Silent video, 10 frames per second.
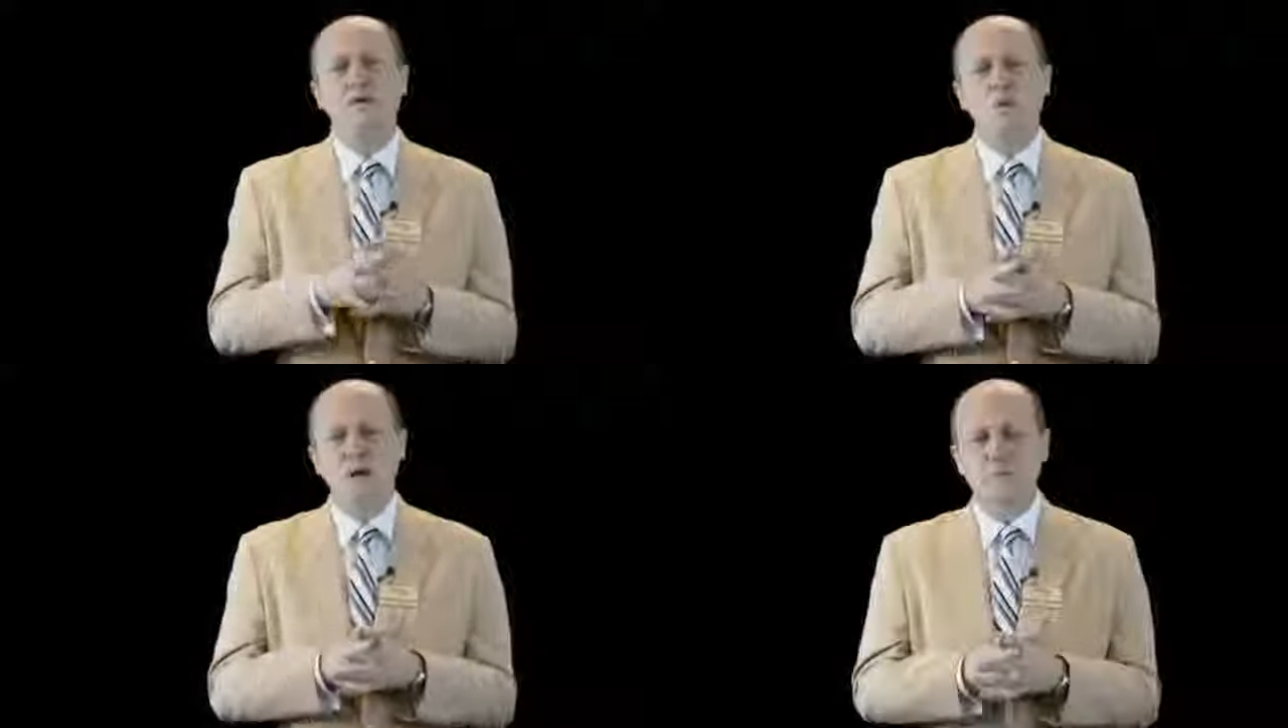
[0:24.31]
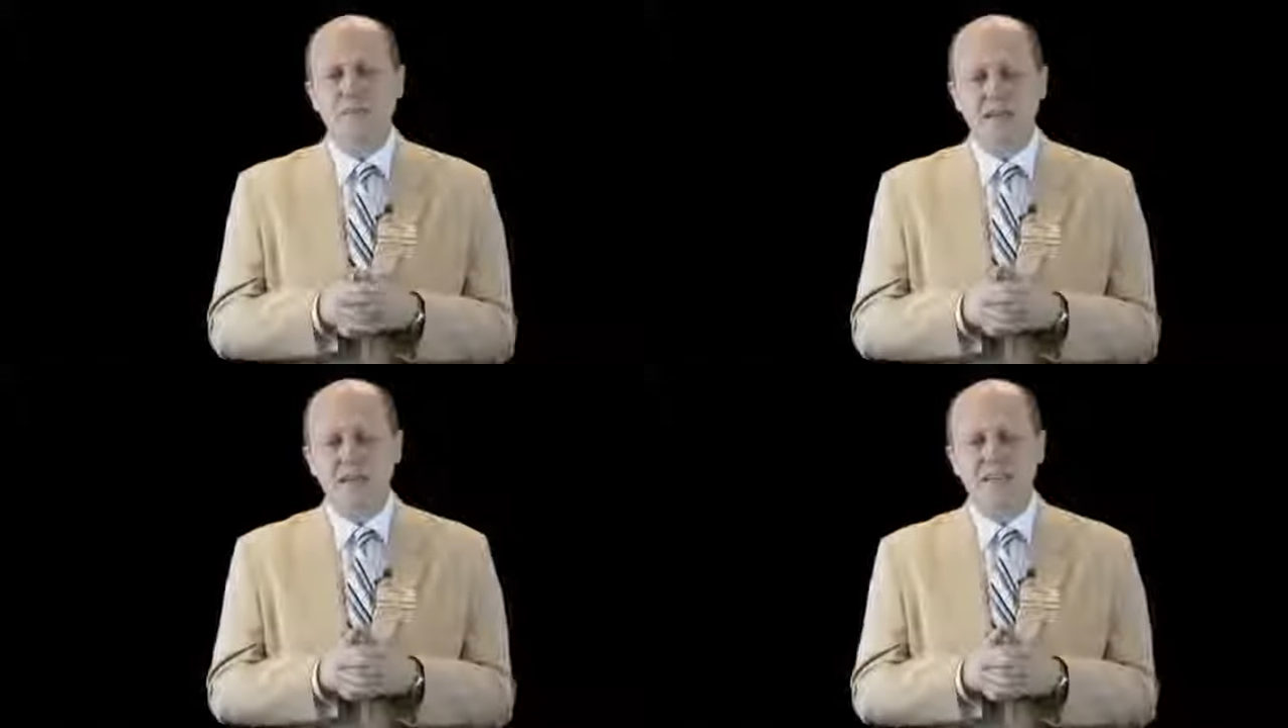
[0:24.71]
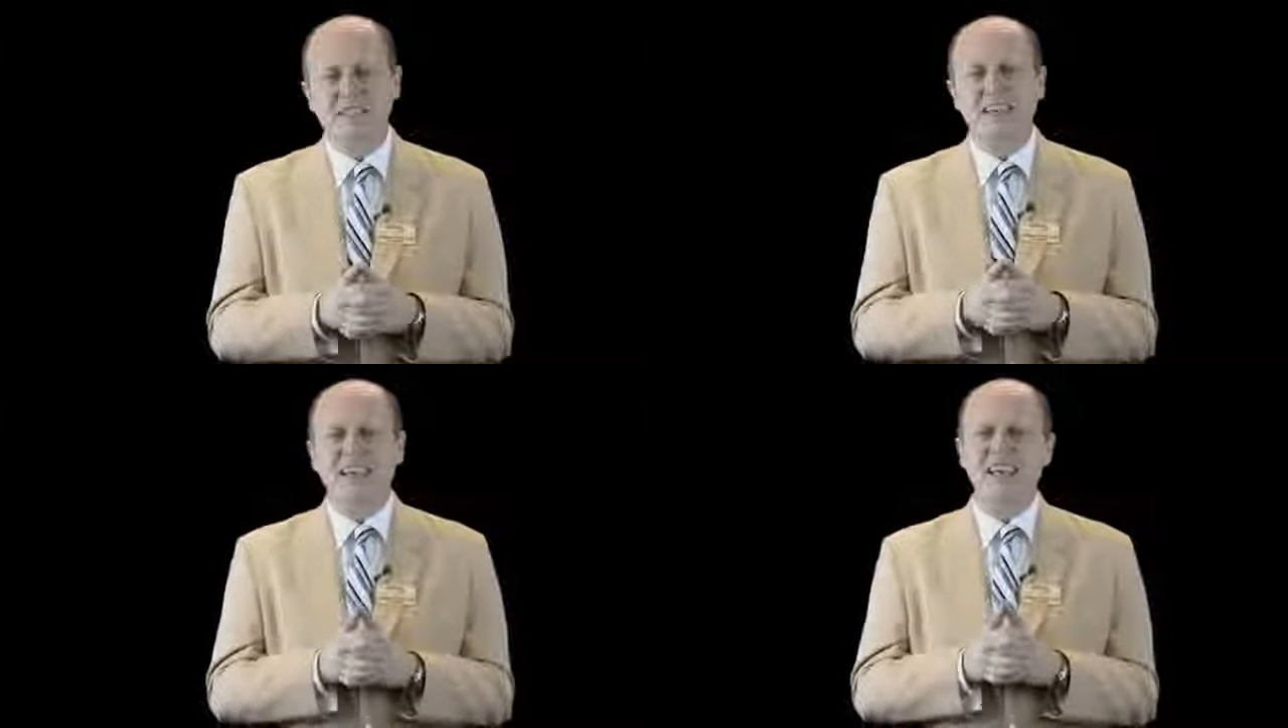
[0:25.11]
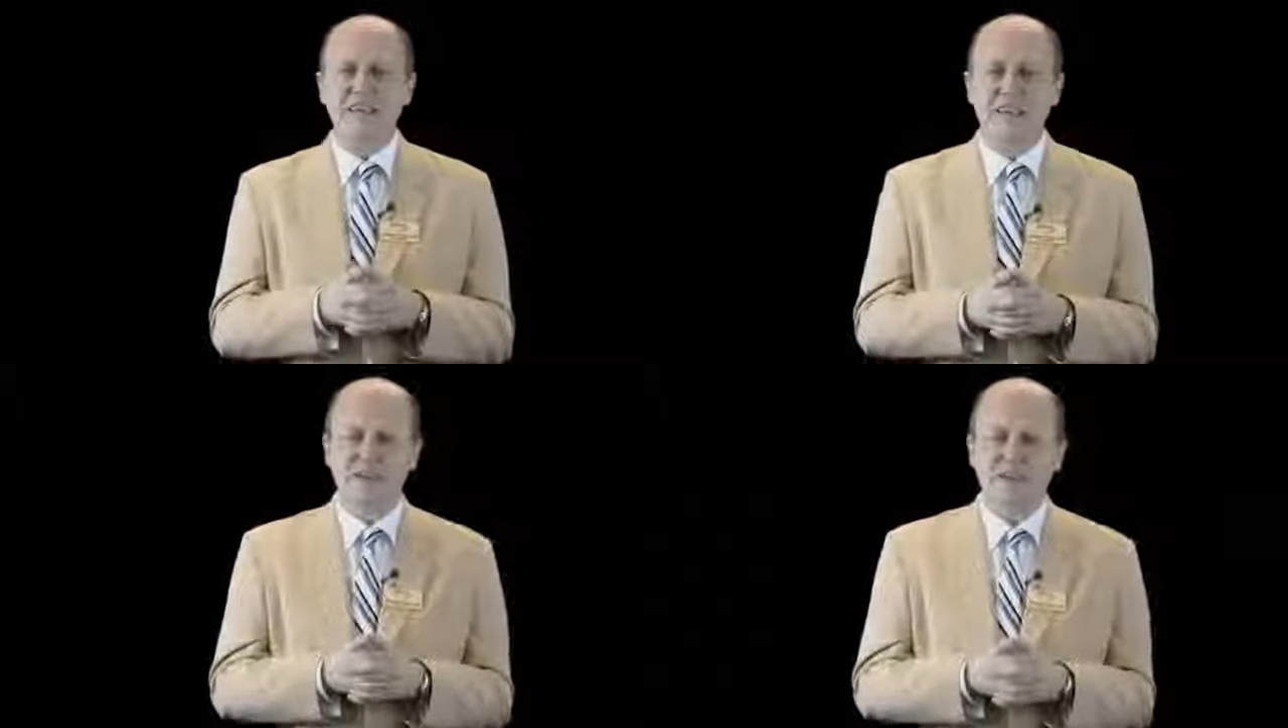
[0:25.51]
website in
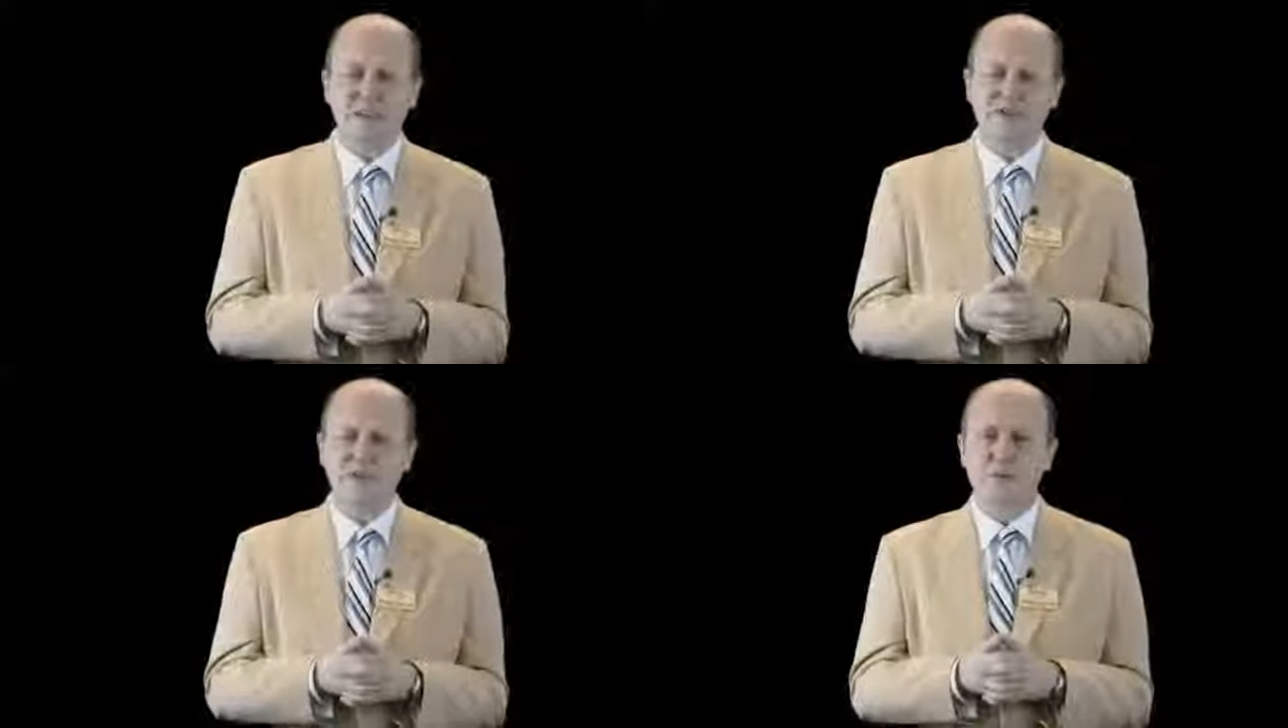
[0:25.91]
the industry,